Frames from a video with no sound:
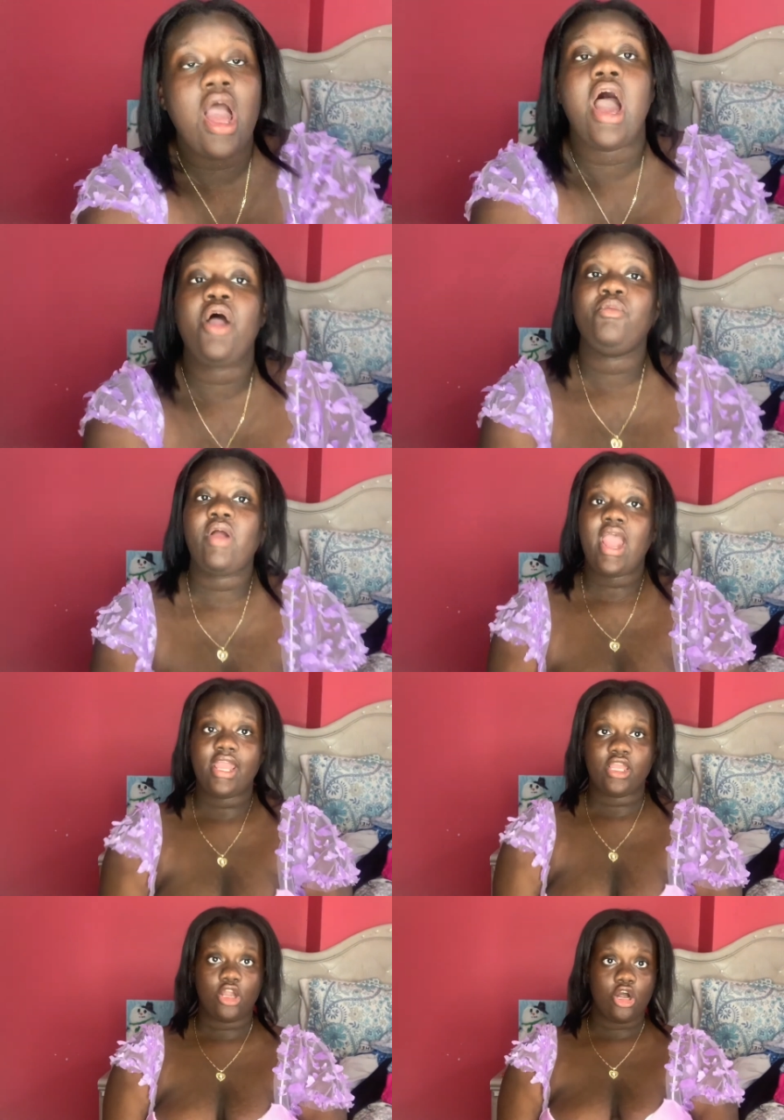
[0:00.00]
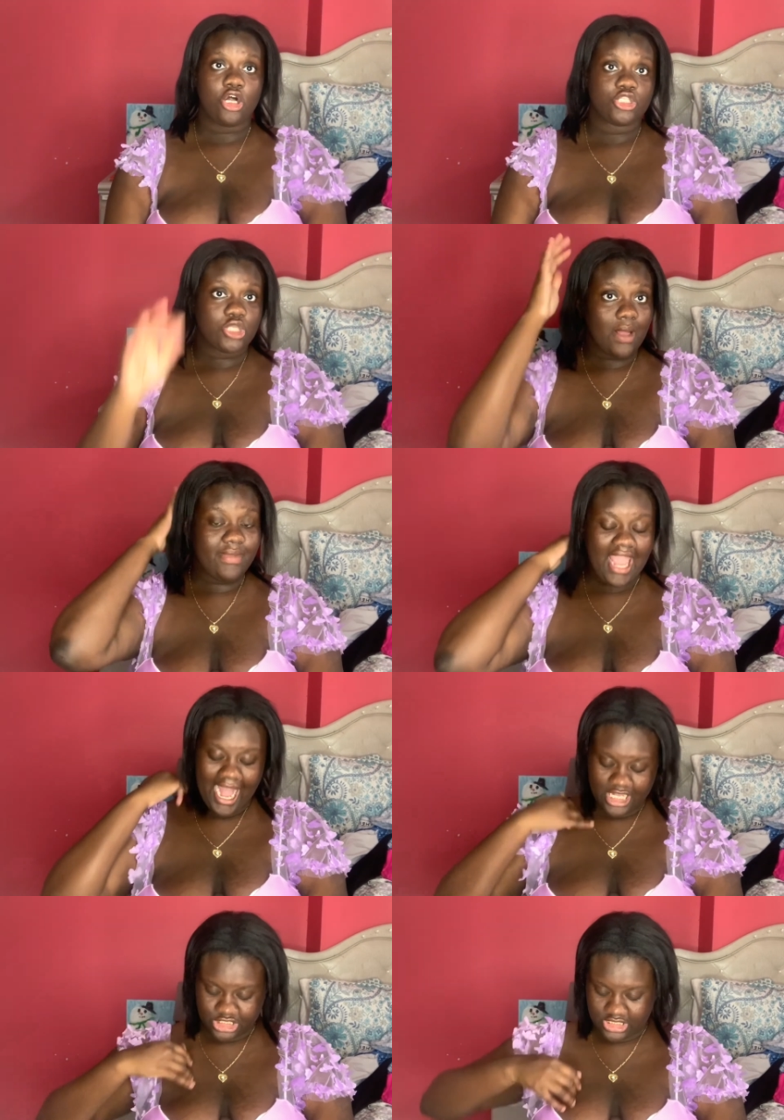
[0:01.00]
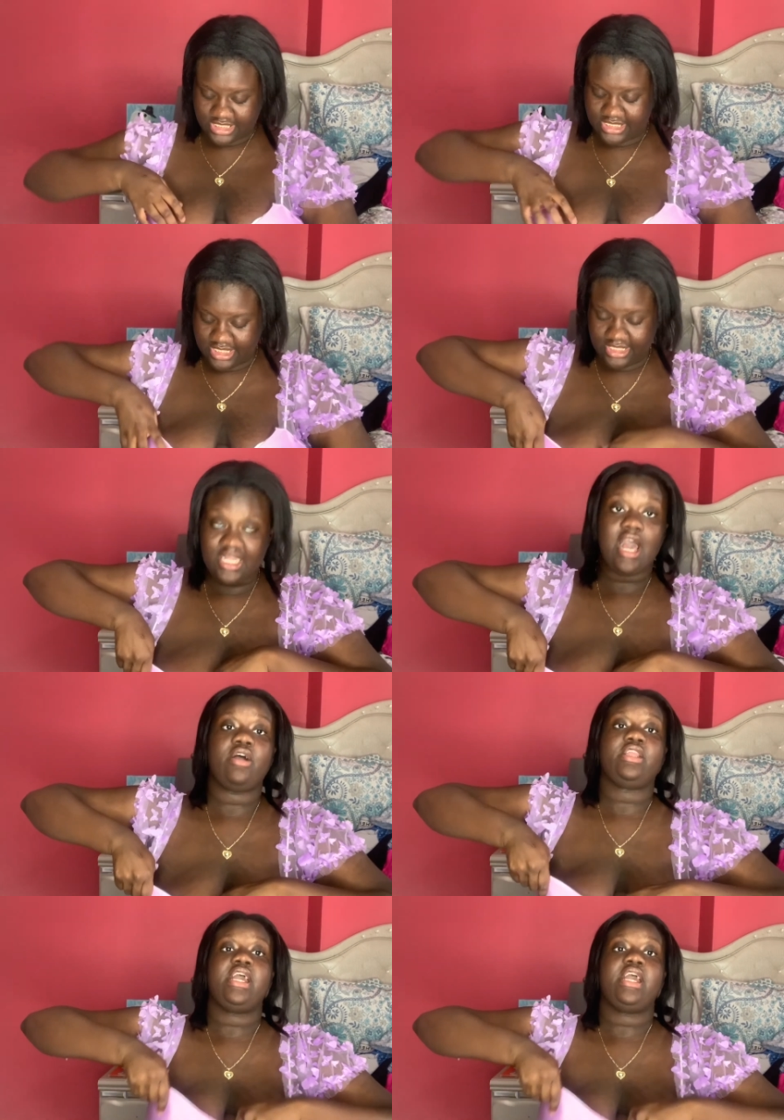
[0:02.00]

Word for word: All right, y'all. So I'm casually sitting down.